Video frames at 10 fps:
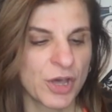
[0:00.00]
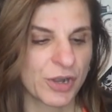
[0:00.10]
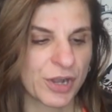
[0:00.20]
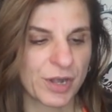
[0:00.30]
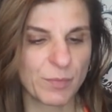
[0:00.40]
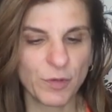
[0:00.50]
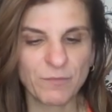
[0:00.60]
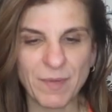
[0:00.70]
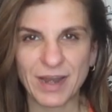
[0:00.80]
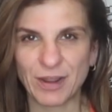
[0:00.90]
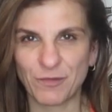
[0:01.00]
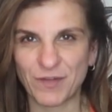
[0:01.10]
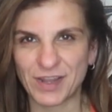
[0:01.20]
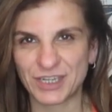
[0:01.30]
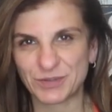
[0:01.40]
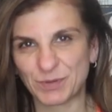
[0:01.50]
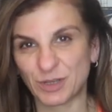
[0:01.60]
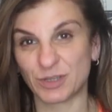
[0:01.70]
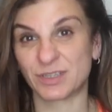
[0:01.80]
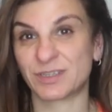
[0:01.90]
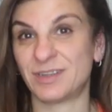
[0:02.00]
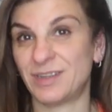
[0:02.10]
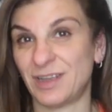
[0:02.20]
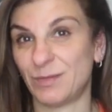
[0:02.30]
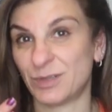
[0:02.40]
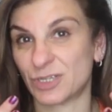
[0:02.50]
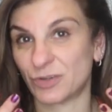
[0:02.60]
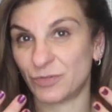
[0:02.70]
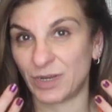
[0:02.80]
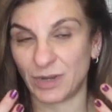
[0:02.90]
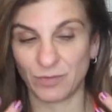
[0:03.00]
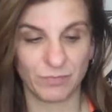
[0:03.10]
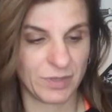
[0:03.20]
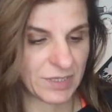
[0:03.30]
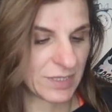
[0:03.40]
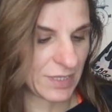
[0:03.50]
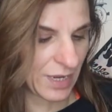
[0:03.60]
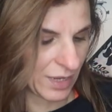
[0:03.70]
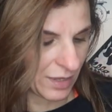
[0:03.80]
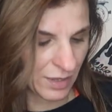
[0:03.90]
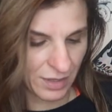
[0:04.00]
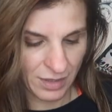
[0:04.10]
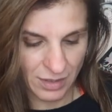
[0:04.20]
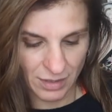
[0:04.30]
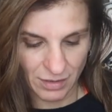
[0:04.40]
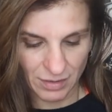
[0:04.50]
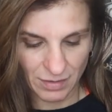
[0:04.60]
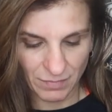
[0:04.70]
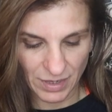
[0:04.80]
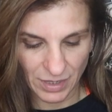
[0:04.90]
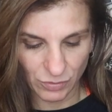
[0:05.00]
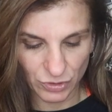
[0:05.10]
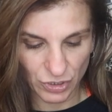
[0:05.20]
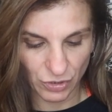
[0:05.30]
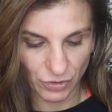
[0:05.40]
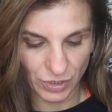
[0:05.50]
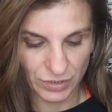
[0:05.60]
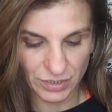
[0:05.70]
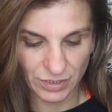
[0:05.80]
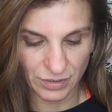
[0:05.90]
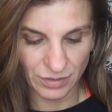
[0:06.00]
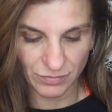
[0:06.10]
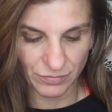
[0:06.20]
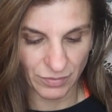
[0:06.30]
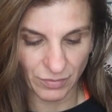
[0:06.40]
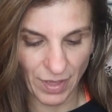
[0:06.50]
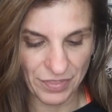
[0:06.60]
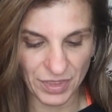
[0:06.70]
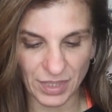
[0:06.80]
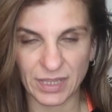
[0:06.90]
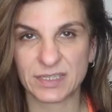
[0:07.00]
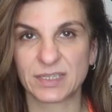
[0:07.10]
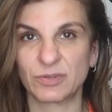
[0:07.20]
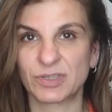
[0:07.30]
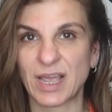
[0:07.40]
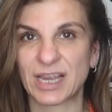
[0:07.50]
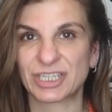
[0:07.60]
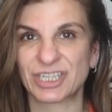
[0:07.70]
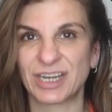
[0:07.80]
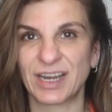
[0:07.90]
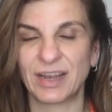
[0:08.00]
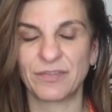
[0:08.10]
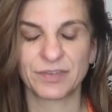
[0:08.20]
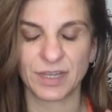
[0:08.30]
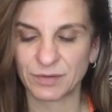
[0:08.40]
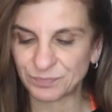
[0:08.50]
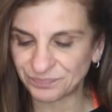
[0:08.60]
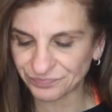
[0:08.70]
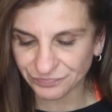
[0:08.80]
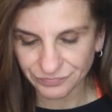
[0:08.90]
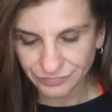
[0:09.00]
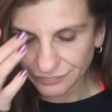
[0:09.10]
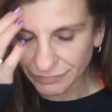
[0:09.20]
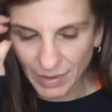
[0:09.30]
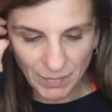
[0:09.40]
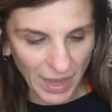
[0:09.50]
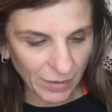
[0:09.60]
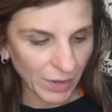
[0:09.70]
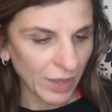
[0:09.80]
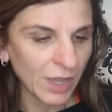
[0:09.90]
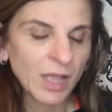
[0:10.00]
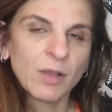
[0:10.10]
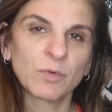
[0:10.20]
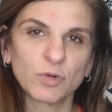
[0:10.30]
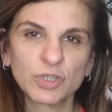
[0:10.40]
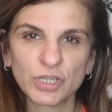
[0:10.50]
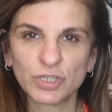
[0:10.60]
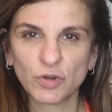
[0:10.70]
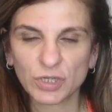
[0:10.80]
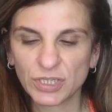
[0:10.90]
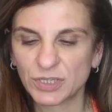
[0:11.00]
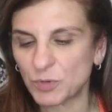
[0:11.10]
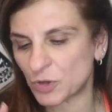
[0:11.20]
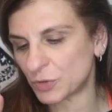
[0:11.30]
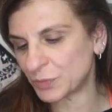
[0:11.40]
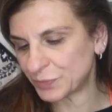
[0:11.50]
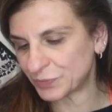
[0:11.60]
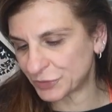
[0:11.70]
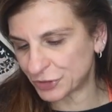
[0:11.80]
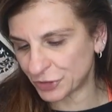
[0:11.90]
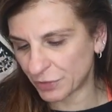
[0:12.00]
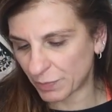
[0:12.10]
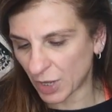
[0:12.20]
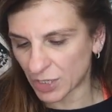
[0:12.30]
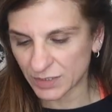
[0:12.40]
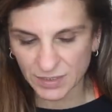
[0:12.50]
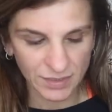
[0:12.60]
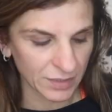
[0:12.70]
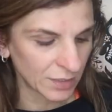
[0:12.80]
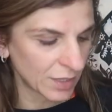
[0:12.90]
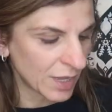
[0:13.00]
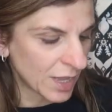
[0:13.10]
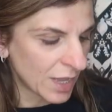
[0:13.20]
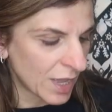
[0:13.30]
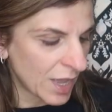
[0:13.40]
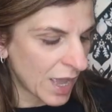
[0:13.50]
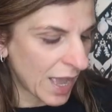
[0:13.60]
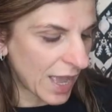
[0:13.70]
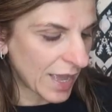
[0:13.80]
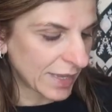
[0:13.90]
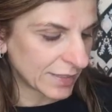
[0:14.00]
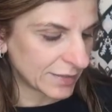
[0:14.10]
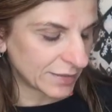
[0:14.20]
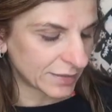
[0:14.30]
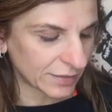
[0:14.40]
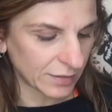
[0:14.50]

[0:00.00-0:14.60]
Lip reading: remove my nail varnish because I wasn't going out with the state that my nails looked. Well, I think this nail's actually lifting. But anyway, go to the doctor tomorrow, do the bloods, and